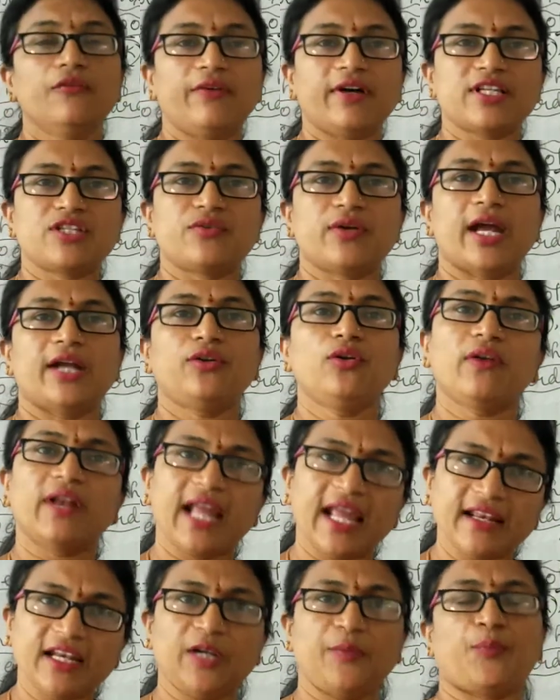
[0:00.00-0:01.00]
First we have to
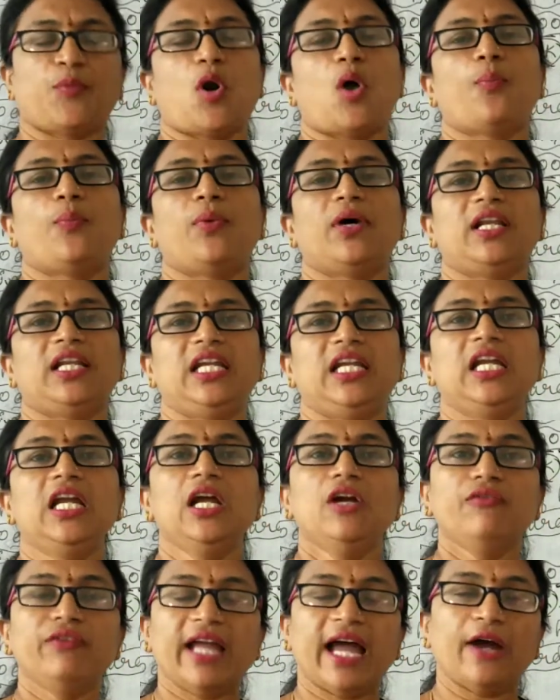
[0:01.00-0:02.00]
rear it properly,
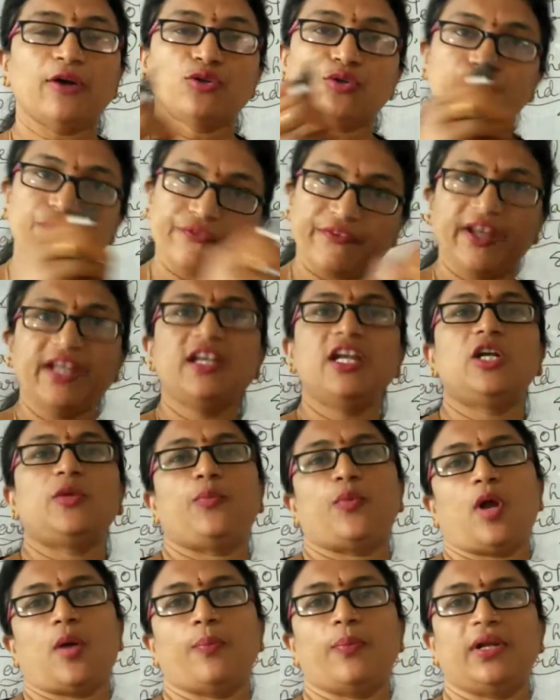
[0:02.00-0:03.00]
we have to feed
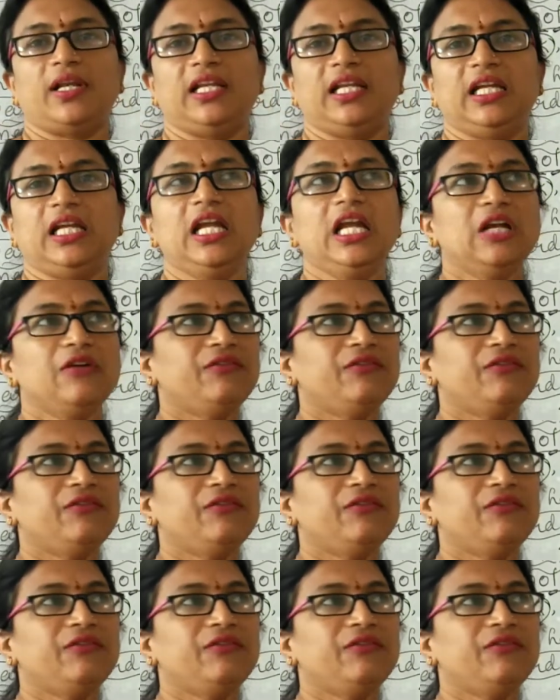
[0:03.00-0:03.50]
it properly,